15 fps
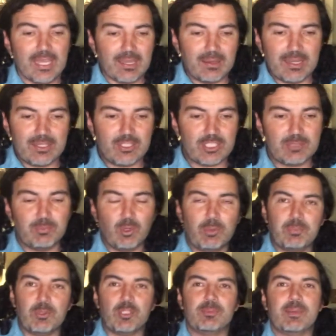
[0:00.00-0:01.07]
Uh, just more
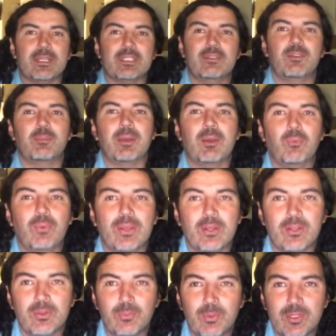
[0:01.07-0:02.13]
perspective about
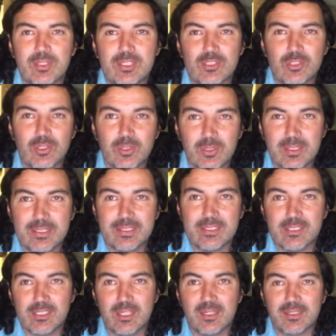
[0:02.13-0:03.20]
where where this girl in the
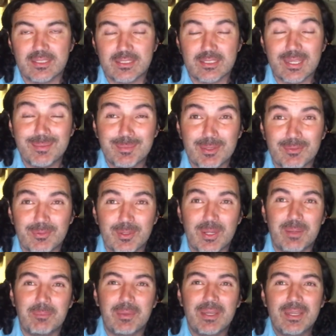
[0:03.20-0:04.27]
song is coming
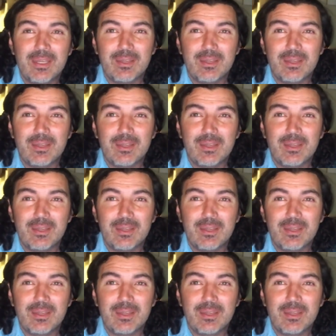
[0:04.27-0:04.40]
from.